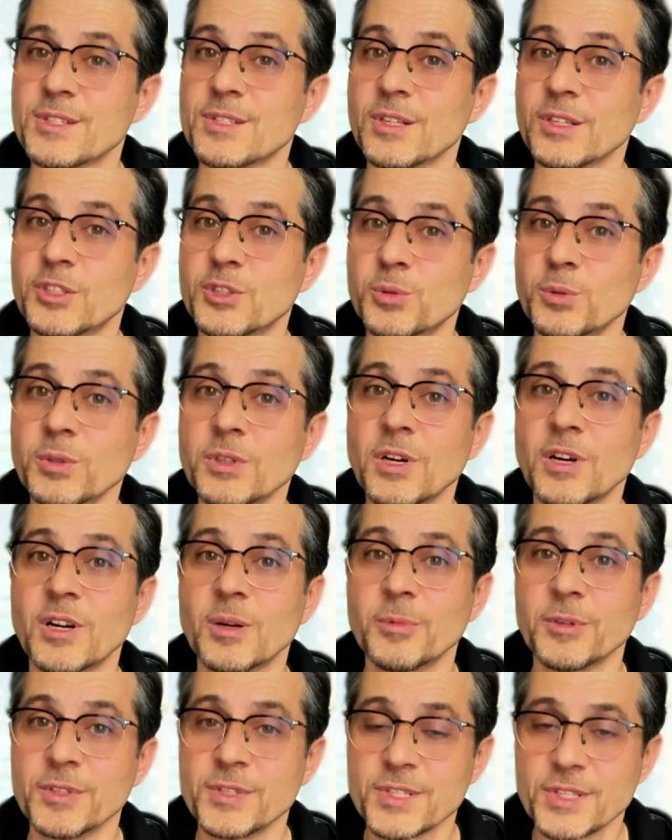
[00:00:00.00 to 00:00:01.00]
is a true
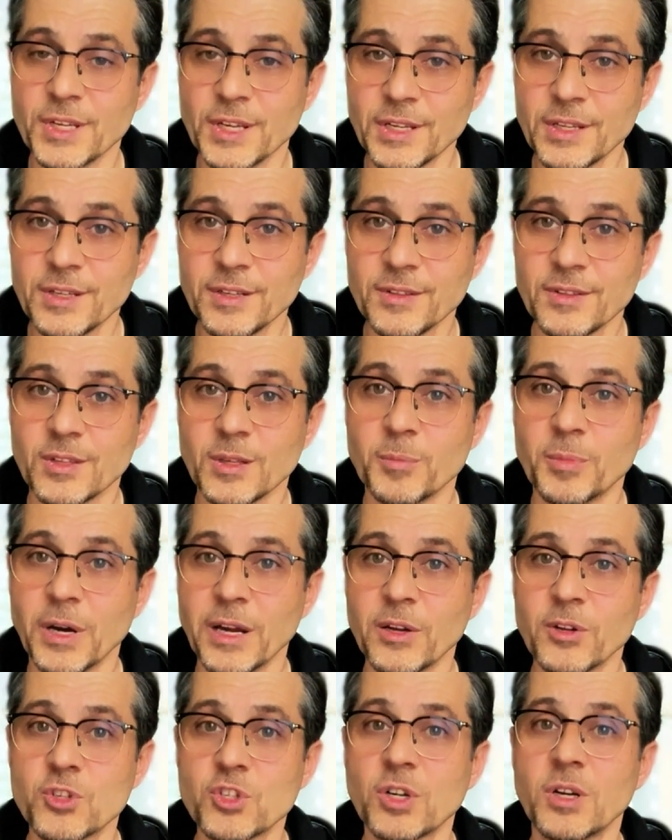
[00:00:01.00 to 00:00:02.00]
carbon sink, the
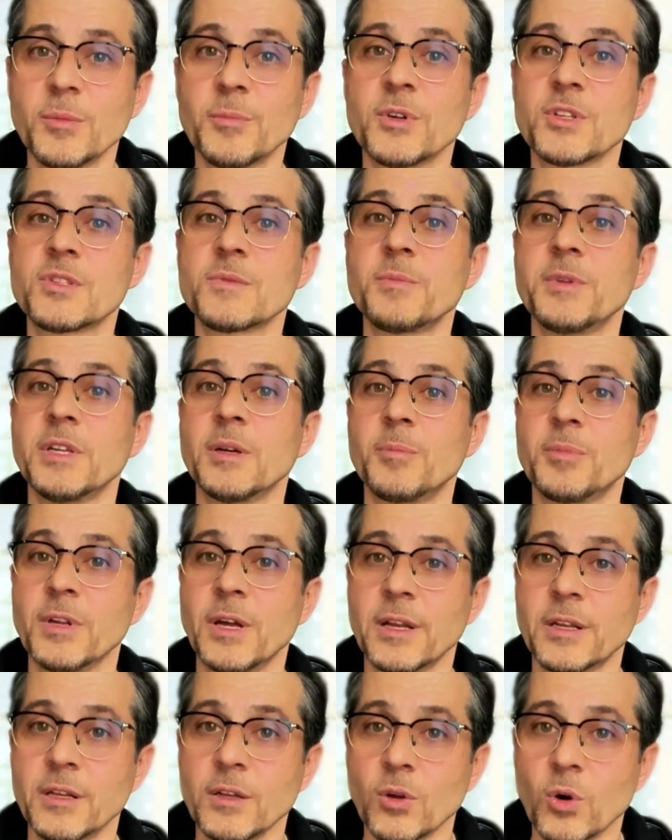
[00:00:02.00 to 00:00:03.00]
biochar must be
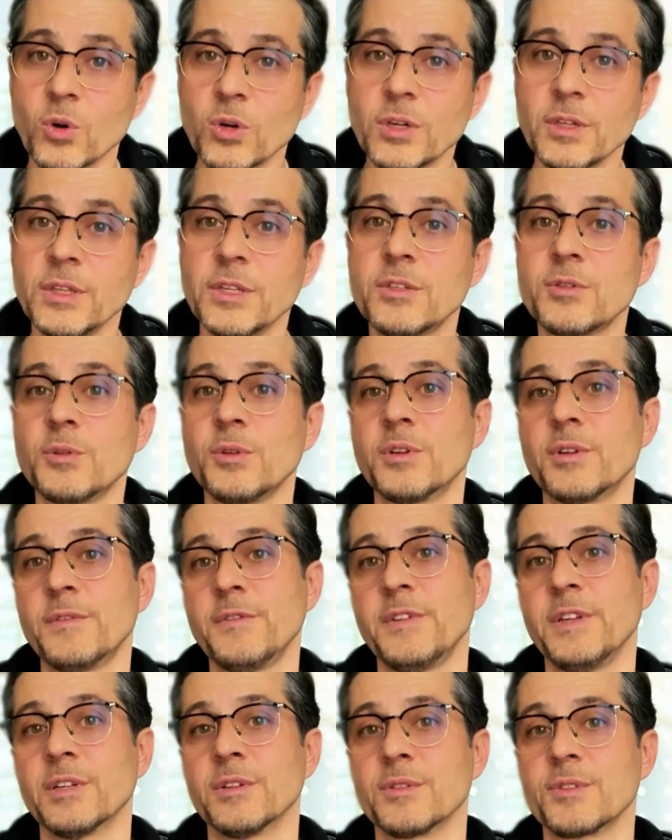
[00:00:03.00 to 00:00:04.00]
applied locally to your
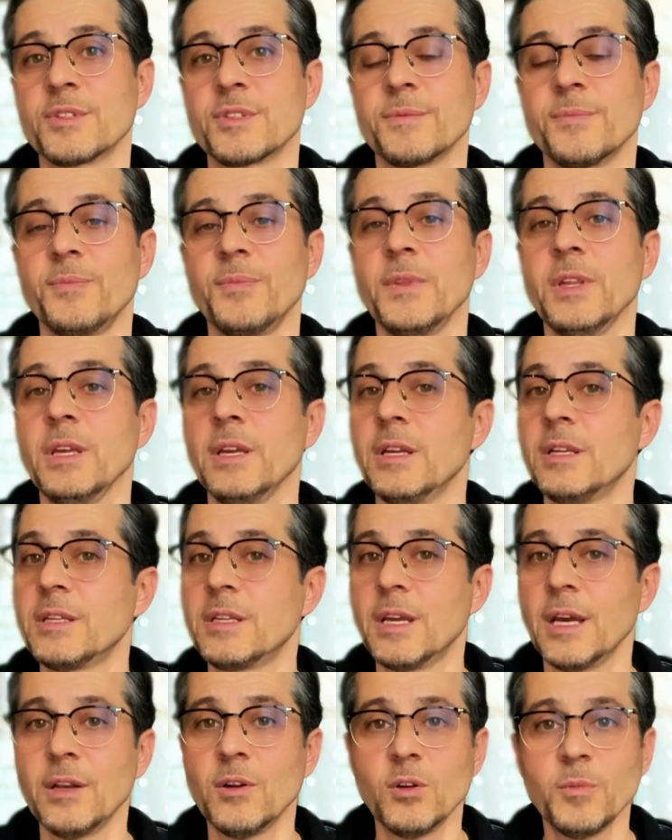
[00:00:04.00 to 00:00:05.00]
fields. It
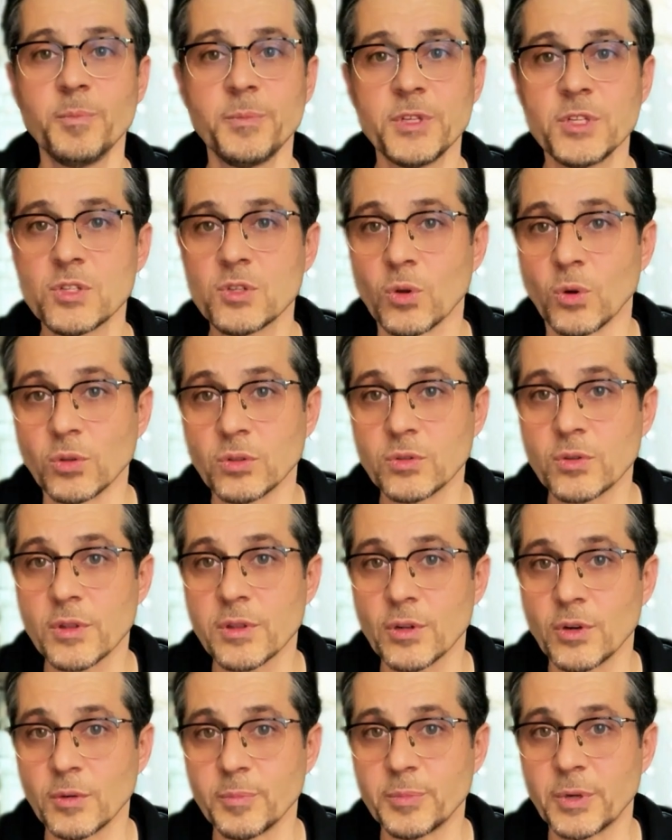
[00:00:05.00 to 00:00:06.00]
cannot be sold to
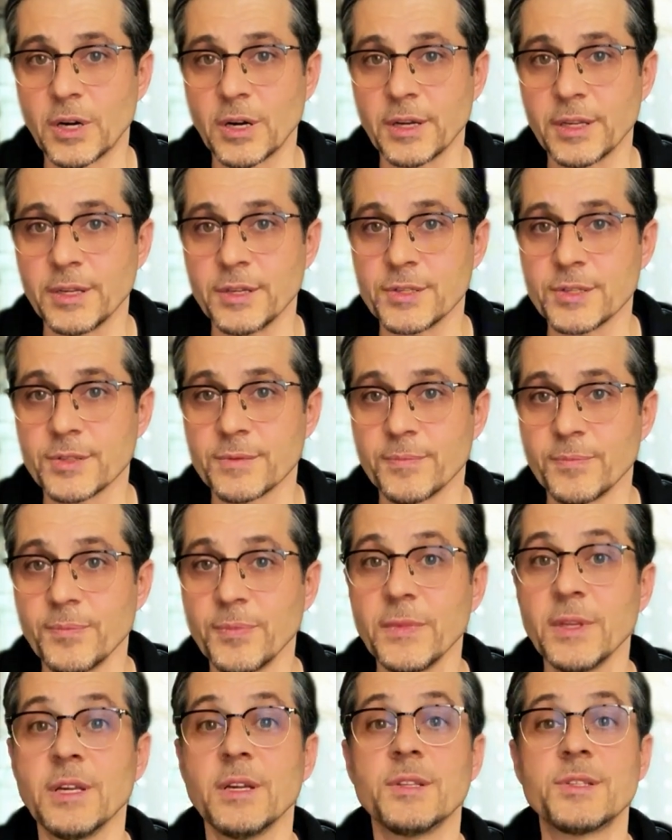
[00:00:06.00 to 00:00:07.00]
third parties,
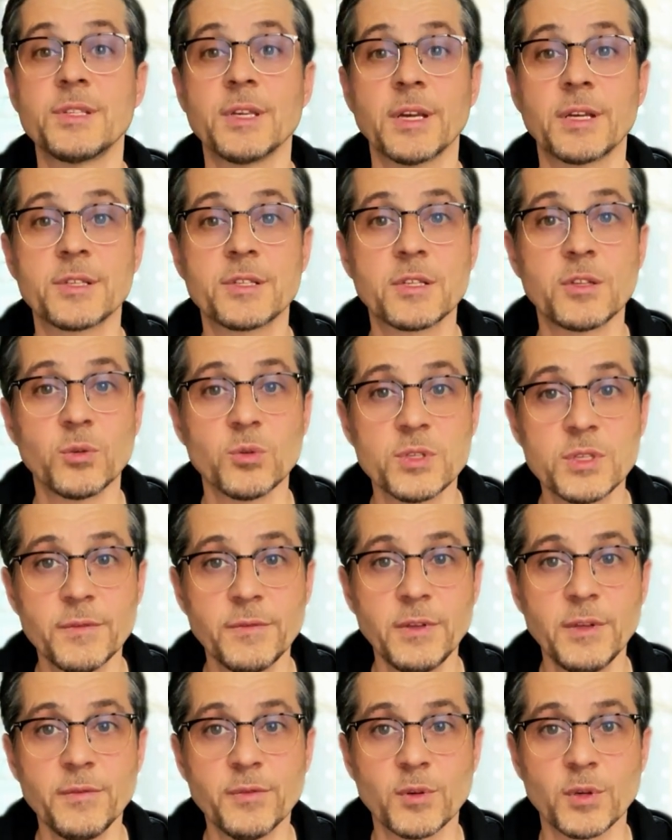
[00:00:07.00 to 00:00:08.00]
it's
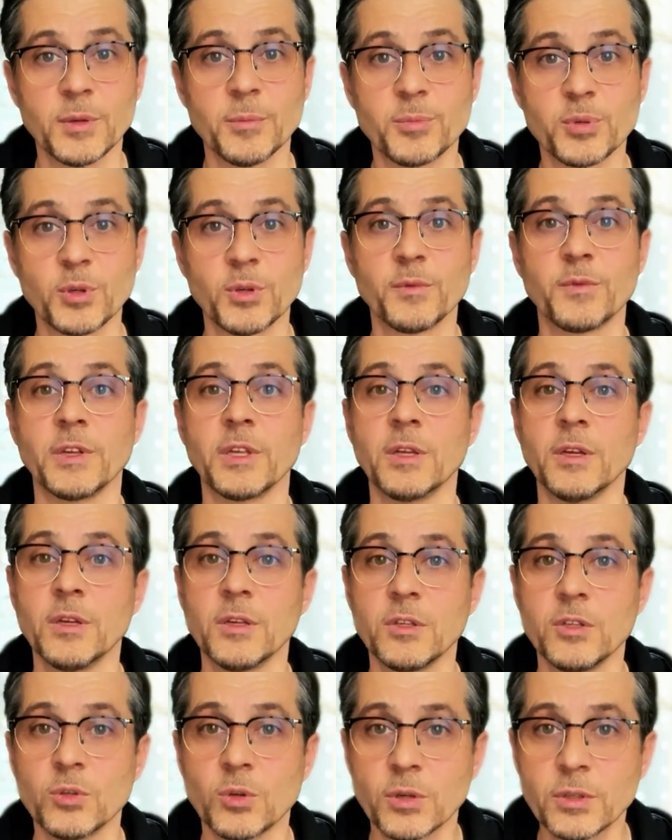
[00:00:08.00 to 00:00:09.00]
exclusively for improving
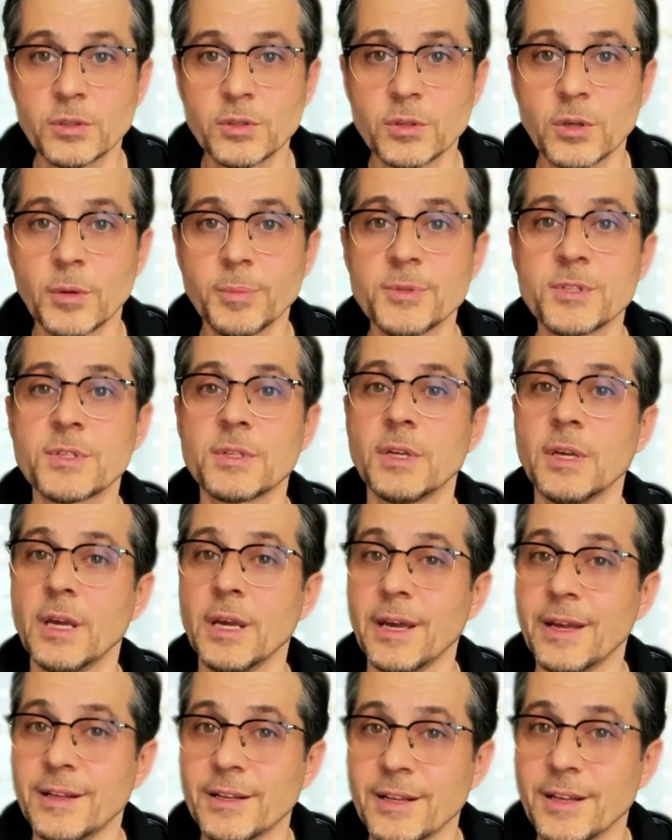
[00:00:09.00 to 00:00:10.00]
your crops and